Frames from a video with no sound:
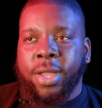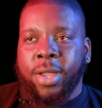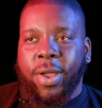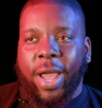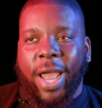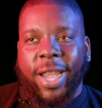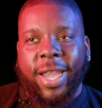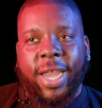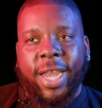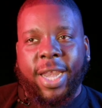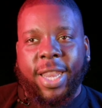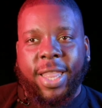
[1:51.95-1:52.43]
I
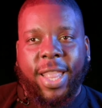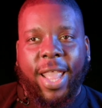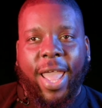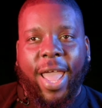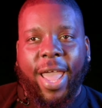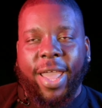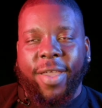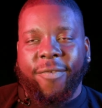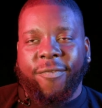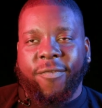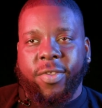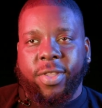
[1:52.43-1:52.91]
needed
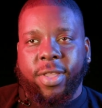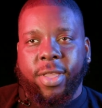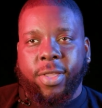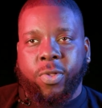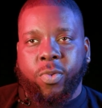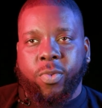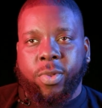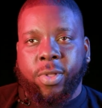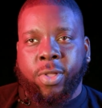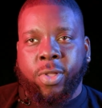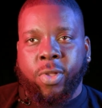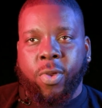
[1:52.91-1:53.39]
that for this
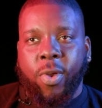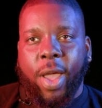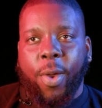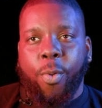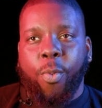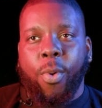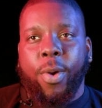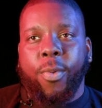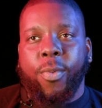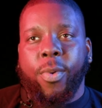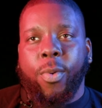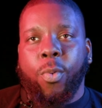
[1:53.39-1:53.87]
one, so I
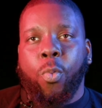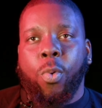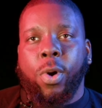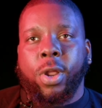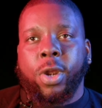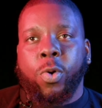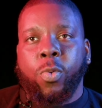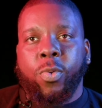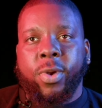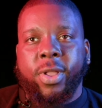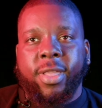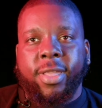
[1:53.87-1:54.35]
went with
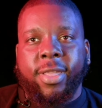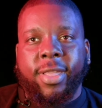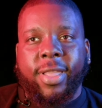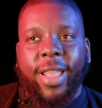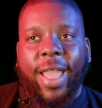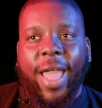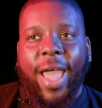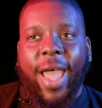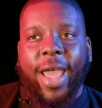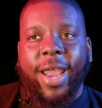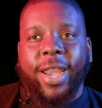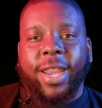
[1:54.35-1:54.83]
101
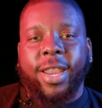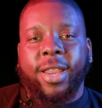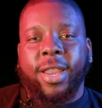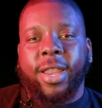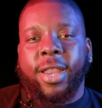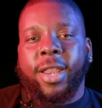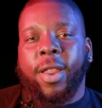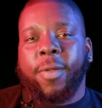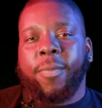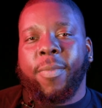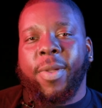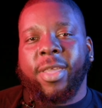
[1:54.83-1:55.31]
Slide.
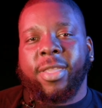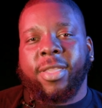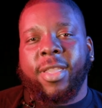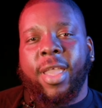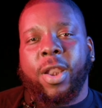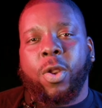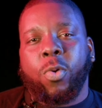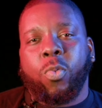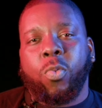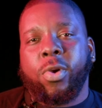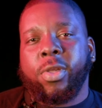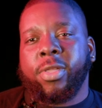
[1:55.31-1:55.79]
They're based out
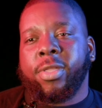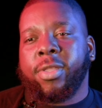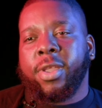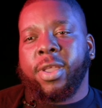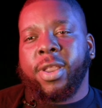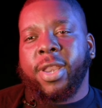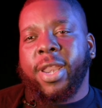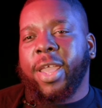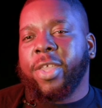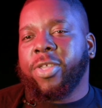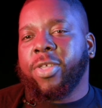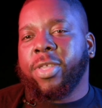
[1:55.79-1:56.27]
of Worcester.
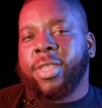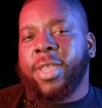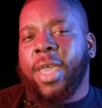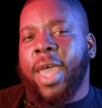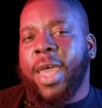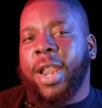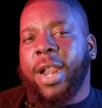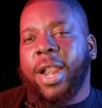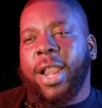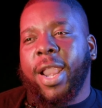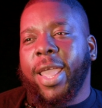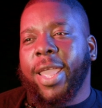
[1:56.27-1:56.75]
They just kind
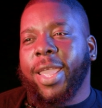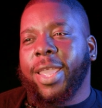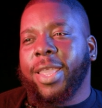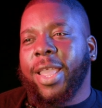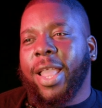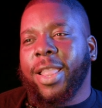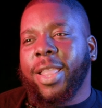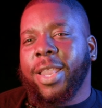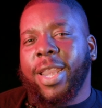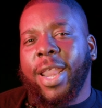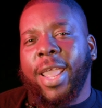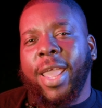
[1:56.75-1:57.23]
of like, I
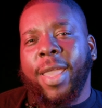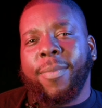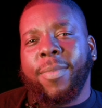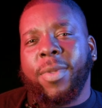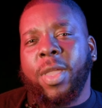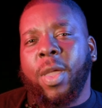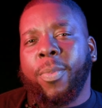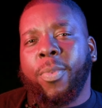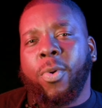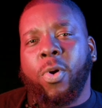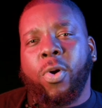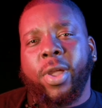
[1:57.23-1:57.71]
think they hit me
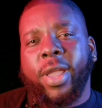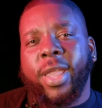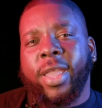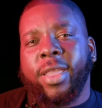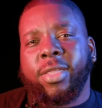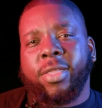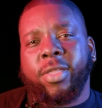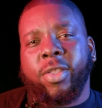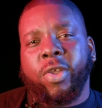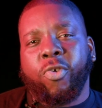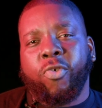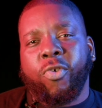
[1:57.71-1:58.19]
up on
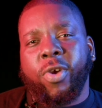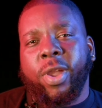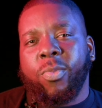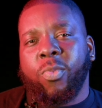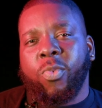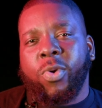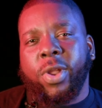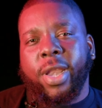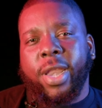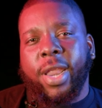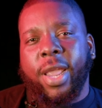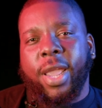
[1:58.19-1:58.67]
Instagram
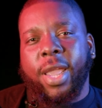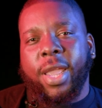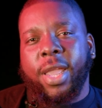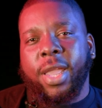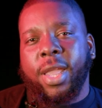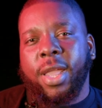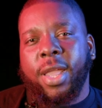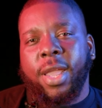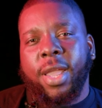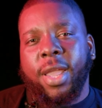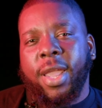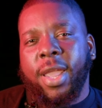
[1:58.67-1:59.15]
one day,
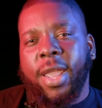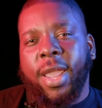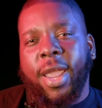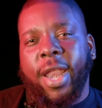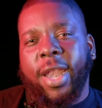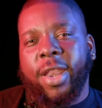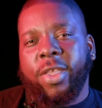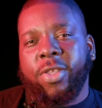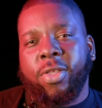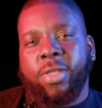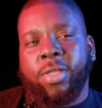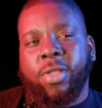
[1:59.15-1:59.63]
and
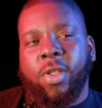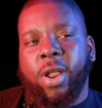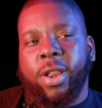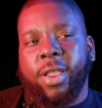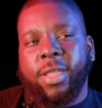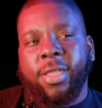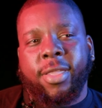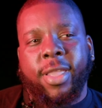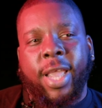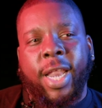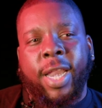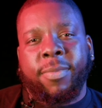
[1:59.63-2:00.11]
they just started
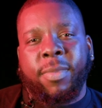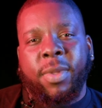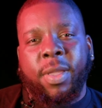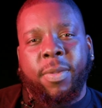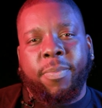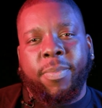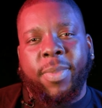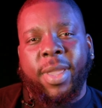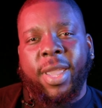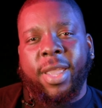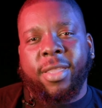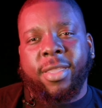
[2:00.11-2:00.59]
sending me
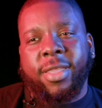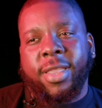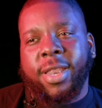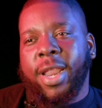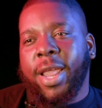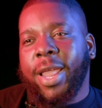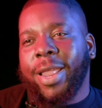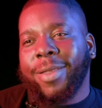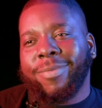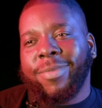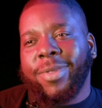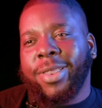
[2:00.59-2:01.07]
beats, and
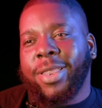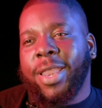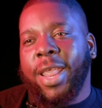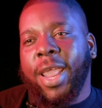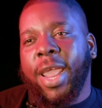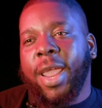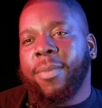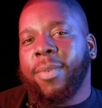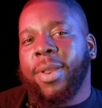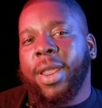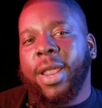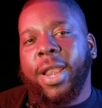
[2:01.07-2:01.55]
I
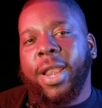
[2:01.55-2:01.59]
damn near